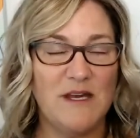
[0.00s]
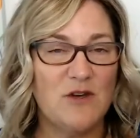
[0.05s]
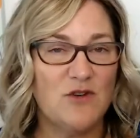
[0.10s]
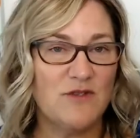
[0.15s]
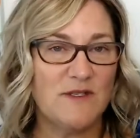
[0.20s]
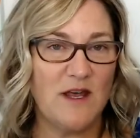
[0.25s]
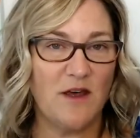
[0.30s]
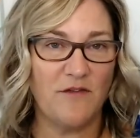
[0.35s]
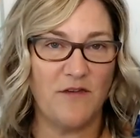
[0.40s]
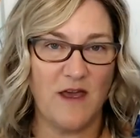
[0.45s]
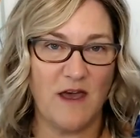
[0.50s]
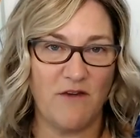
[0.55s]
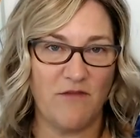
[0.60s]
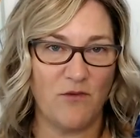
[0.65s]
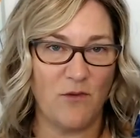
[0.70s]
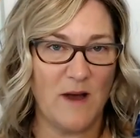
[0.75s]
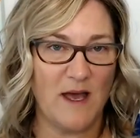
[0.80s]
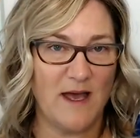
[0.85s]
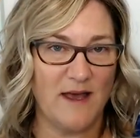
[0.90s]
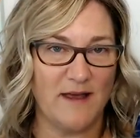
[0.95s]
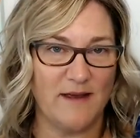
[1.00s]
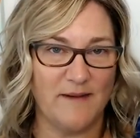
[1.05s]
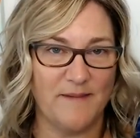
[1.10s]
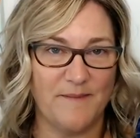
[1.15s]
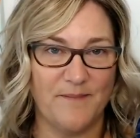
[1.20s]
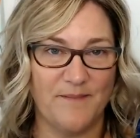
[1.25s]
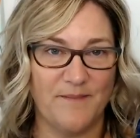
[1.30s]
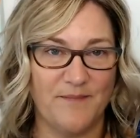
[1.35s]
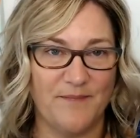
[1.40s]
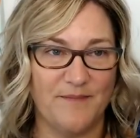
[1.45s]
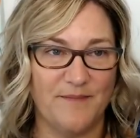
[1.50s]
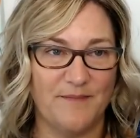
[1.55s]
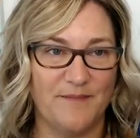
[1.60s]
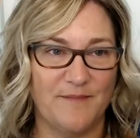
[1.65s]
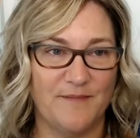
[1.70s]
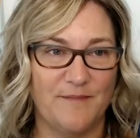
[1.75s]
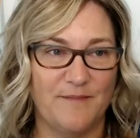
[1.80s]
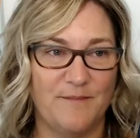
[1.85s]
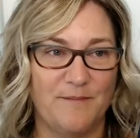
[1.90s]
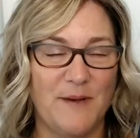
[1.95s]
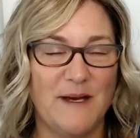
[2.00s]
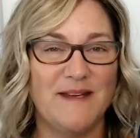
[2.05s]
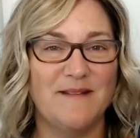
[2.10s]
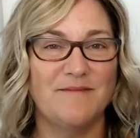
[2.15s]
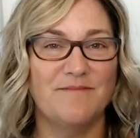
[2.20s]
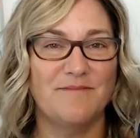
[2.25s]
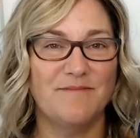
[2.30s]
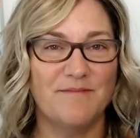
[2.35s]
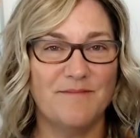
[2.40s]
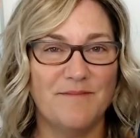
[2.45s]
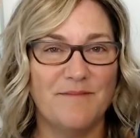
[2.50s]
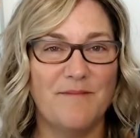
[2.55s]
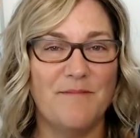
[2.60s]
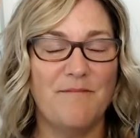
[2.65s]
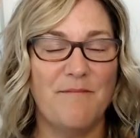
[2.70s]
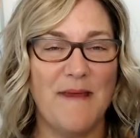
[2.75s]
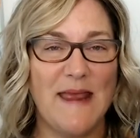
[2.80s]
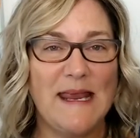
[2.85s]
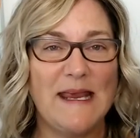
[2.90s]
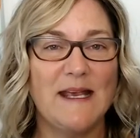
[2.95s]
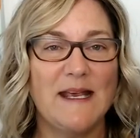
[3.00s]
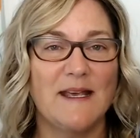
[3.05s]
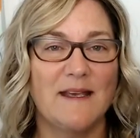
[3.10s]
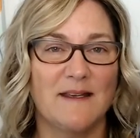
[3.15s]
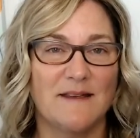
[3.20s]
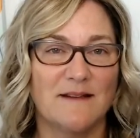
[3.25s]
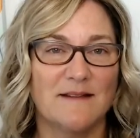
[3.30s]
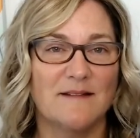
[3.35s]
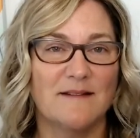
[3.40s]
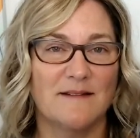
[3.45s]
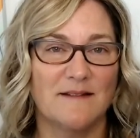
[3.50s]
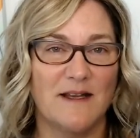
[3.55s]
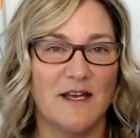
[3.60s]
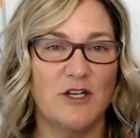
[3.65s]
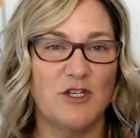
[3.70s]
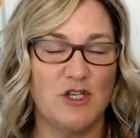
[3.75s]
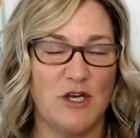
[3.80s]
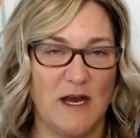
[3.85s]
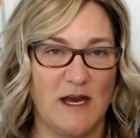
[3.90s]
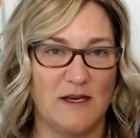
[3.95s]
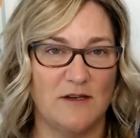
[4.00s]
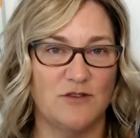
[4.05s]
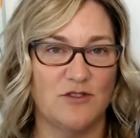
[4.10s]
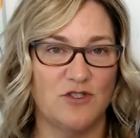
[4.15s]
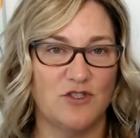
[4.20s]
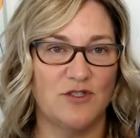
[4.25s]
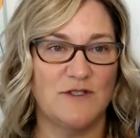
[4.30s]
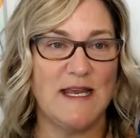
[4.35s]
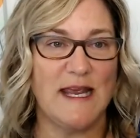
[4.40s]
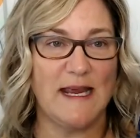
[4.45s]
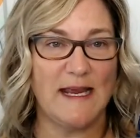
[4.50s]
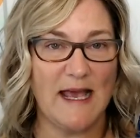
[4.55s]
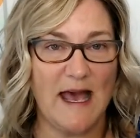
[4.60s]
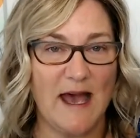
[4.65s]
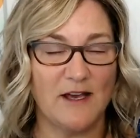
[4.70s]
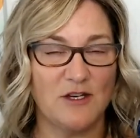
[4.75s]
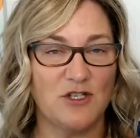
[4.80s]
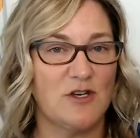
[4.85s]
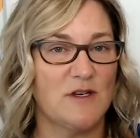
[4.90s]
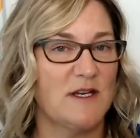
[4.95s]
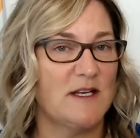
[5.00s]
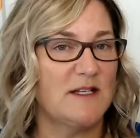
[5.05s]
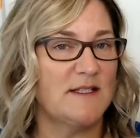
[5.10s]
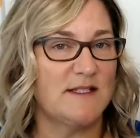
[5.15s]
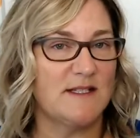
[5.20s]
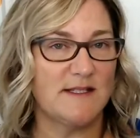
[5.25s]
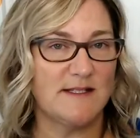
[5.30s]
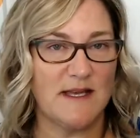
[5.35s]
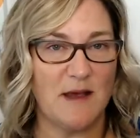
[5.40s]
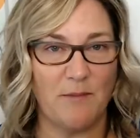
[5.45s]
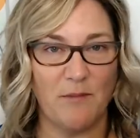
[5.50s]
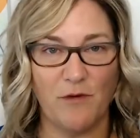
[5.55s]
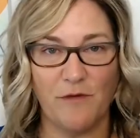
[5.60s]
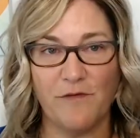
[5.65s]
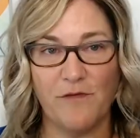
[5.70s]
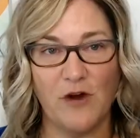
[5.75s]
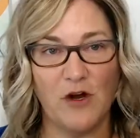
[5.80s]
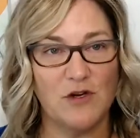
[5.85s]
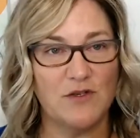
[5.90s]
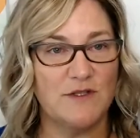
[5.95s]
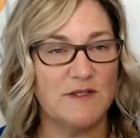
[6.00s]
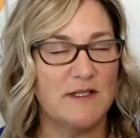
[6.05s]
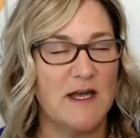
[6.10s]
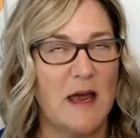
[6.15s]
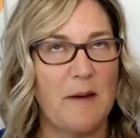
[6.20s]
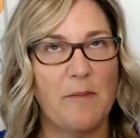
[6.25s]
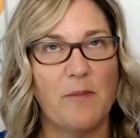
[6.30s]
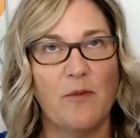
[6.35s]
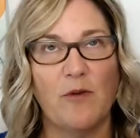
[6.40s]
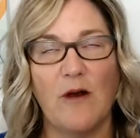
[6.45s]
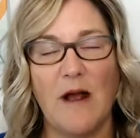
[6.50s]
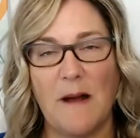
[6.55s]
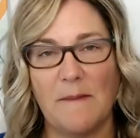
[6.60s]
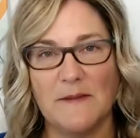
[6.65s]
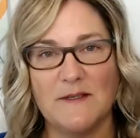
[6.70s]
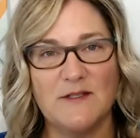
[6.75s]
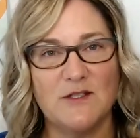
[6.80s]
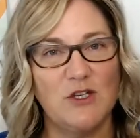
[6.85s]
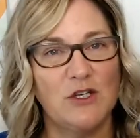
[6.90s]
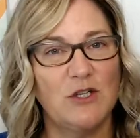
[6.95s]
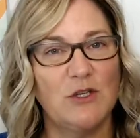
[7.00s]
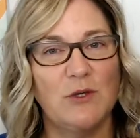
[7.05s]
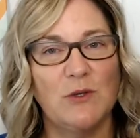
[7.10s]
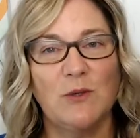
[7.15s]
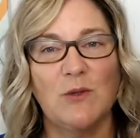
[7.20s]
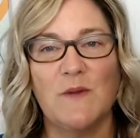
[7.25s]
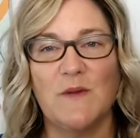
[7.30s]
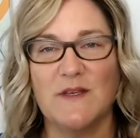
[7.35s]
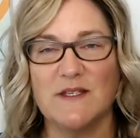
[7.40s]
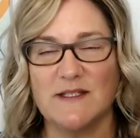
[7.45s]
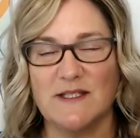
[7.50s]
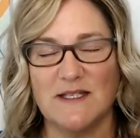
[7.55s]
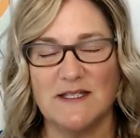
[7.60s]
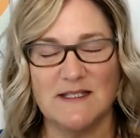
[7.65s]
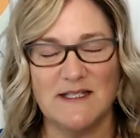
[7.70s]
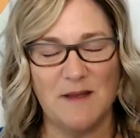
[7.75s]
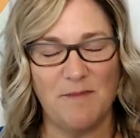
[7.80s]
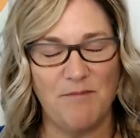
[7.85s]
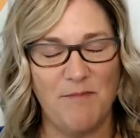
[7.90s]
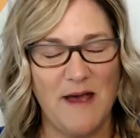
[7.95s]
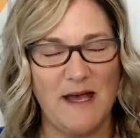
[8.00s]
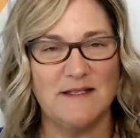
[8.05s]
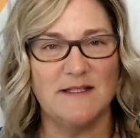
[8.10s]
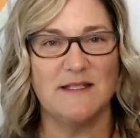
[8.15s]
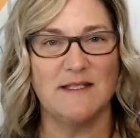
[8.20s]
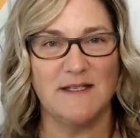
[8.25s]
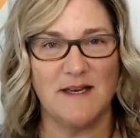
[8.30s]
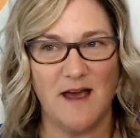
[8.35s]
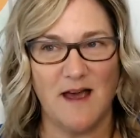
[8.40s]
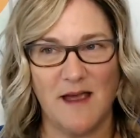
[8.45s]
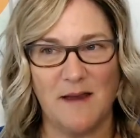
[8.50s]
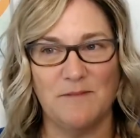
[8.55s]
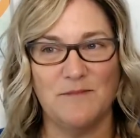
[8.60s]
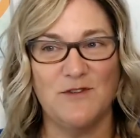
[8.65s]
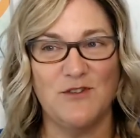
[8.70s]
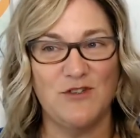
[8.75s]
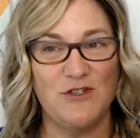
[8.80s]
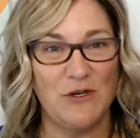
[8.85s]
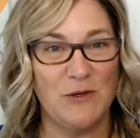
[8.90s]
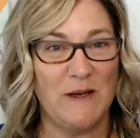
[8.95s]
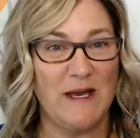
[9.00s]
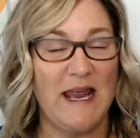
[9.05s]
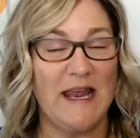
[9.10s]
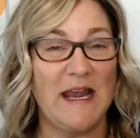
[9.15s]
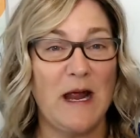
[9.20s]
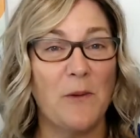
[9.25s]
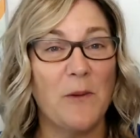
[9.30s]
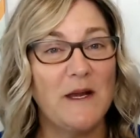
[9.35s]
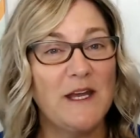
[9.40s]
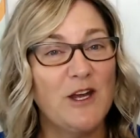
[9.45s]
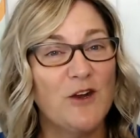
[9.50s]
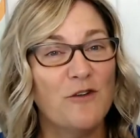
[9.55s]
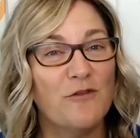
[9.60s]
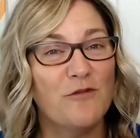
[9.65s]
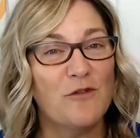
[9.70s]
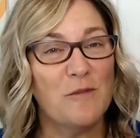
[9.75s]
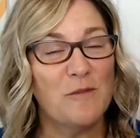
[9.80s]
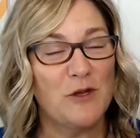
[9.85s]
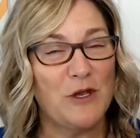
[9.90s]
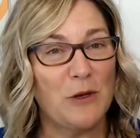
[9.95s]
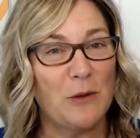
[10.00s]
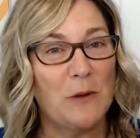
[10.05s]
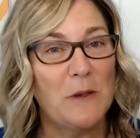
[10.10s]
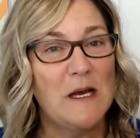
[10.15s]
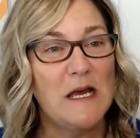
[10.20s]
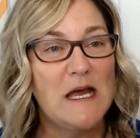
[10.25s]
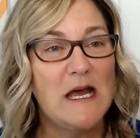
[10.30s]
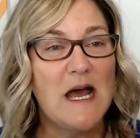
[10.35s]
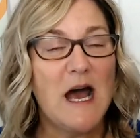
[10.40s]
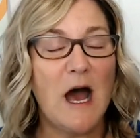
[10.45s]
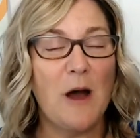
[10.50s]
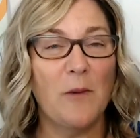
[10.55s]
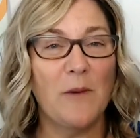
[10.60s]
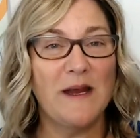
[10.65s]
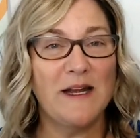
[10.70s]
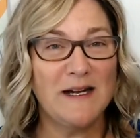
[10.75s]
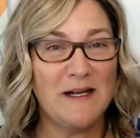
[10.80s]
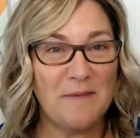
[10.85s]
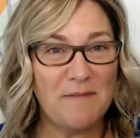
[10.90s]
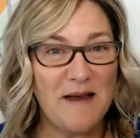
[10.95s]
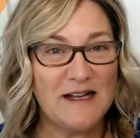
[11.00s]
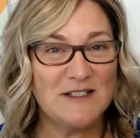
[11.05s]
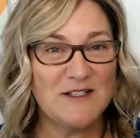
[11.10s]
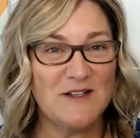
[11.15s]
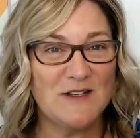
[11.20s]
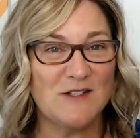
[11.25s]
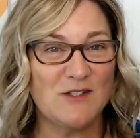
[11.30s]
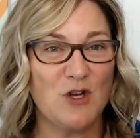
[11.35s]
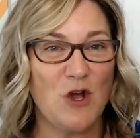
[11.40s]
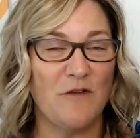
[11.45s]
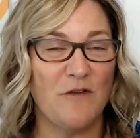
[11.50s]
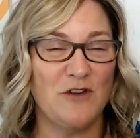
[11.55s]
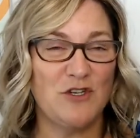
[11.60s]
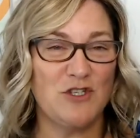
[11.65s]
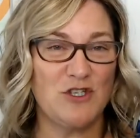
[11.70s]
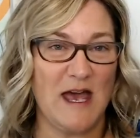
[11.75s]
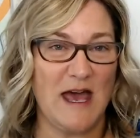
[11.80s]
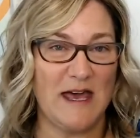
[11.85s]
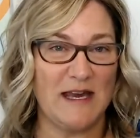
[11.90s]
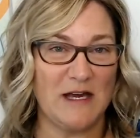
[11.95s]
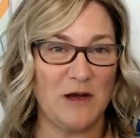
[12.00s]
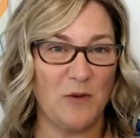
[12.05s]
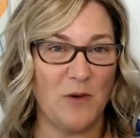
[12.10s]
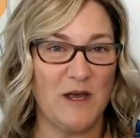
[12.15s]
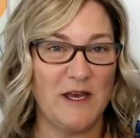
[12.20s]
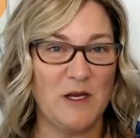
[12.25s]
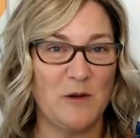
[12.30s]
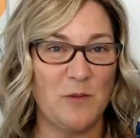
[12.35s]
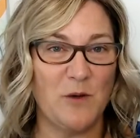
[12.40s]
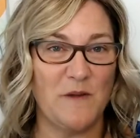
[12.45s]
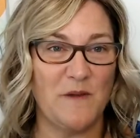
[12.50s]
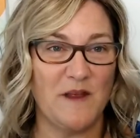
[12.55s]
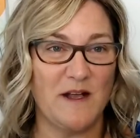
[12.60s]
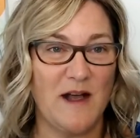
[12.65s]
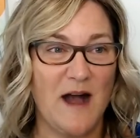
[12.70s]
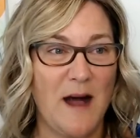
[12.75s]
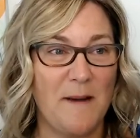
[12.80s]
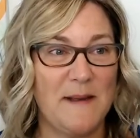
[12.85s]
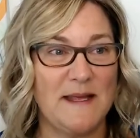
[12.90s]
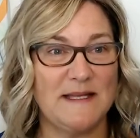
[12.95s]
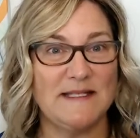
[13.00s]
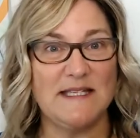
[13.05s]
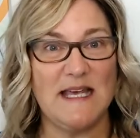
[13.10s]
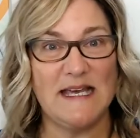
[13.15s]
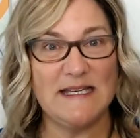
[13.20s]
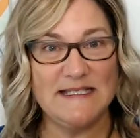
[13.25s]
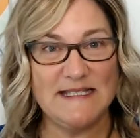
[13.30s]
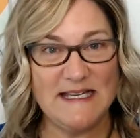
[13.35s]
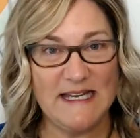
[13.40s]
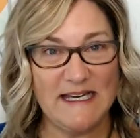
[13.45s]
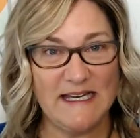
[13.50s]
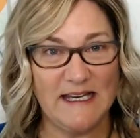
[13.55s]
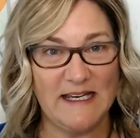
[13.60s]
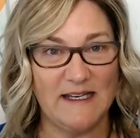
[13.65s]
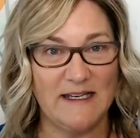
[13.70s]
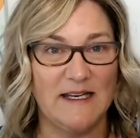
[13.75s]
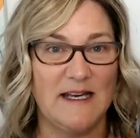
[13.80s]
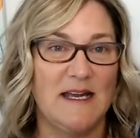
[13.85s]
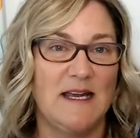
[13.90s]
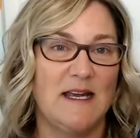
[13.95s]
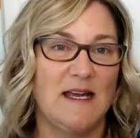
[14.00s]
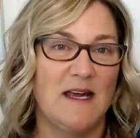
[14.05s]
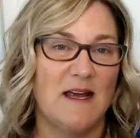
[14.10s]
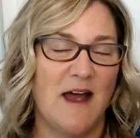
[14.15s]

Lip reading: Meet yourself halfway, but make a change. Take action. It's December 1st. I promise you this is the best time to do it. And I want to hear from you. I want you to come back to this coffee chat and I want you to put in the comments, I did it.